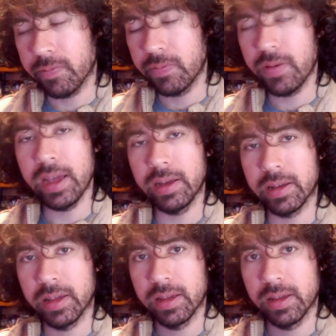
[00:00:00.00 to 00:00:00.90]
I
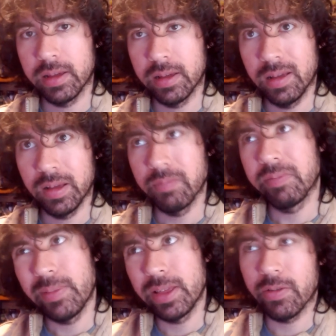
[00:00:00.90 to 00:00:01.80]
think,
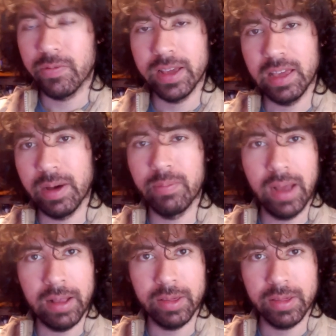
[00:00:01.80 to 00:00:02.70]
maybe they're thinking
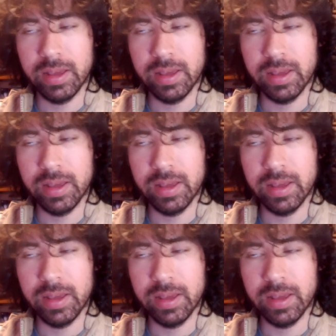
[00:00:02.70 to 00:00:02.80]
about behind the